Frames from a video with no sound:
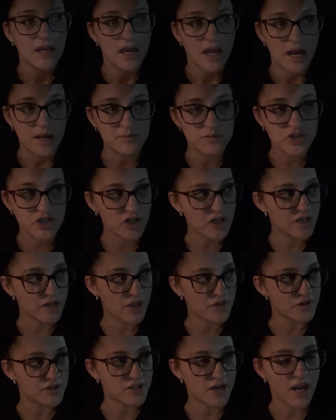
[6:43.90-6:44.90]
I'm sure
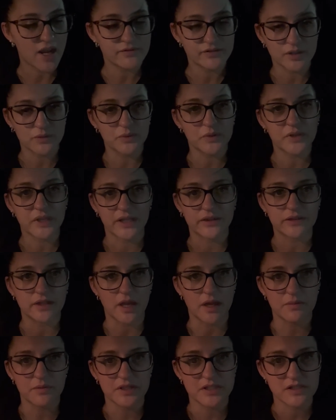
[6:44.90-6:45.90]
another diver will get
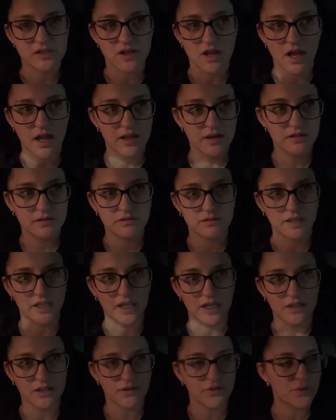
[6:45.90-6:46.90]
them. It's not the
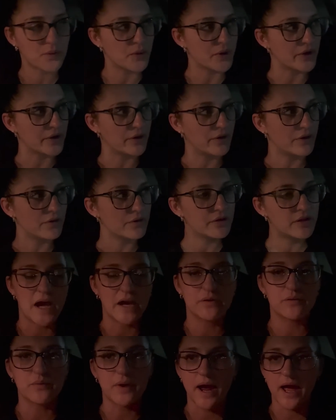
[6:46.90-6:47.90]
end of the world.
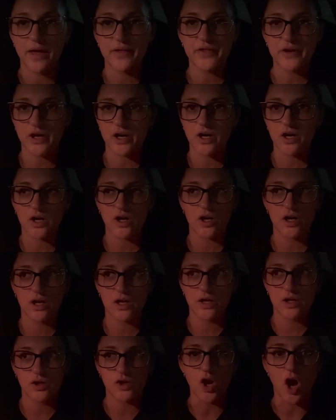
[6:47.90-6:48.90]
I'd rather
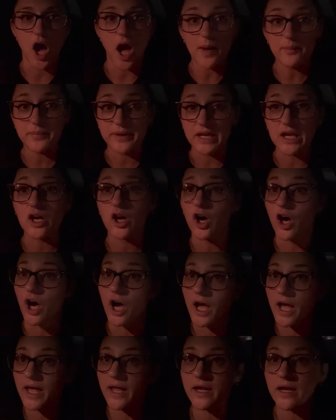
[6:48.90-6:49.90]
not be
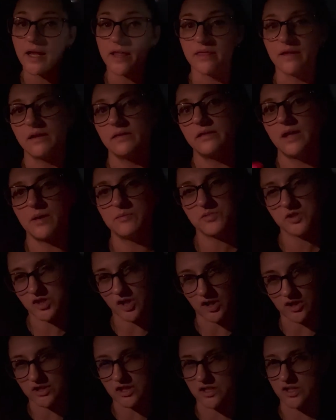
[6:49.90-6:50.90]
caught and then them
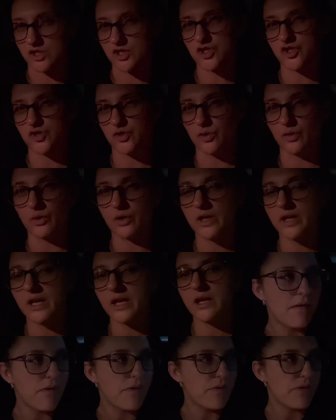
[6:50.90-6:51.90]
start to destroy,
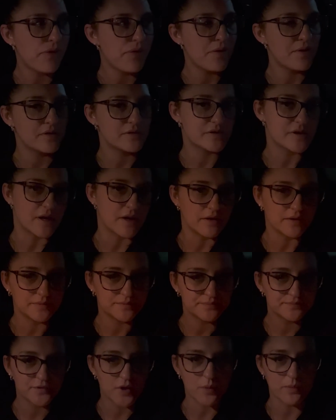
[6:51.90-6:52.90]
so
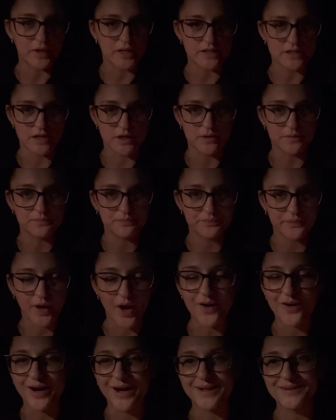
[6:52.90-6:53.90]
no big deal. All
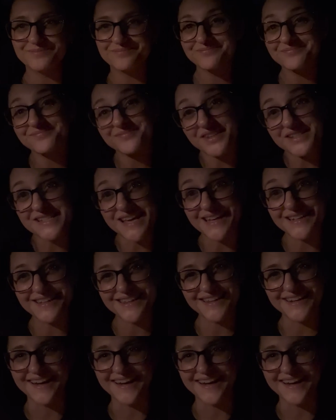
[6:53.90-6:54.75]
right, let's head to the